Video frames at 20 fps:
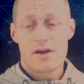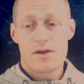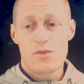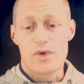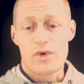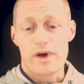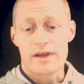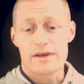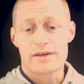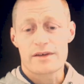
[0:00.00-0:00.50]

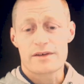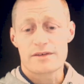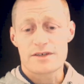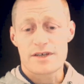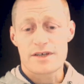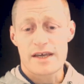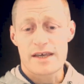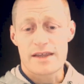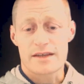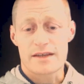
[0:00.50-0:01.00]
Well, you
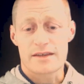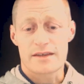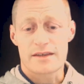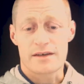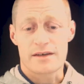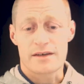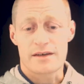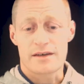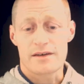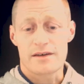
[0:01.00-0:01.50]
could say that
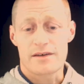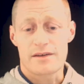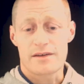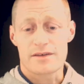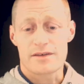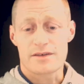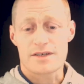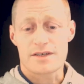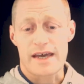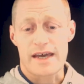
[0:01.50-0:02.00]

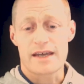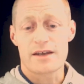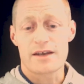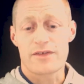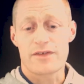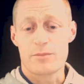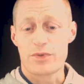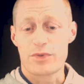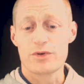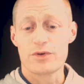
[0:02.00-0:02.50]
the site
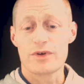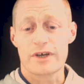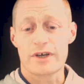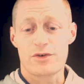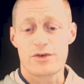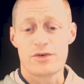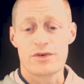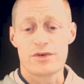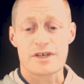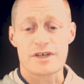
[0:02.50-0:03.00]
of the Blue
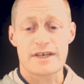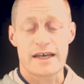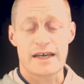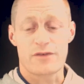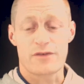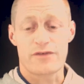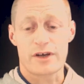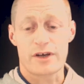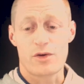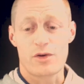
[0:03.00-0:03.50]
Lagoon is
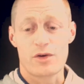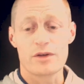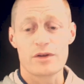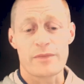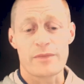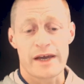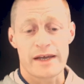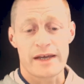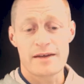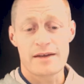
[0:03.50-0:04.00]
kind of a
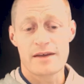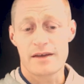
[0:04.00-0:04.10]
gold mine.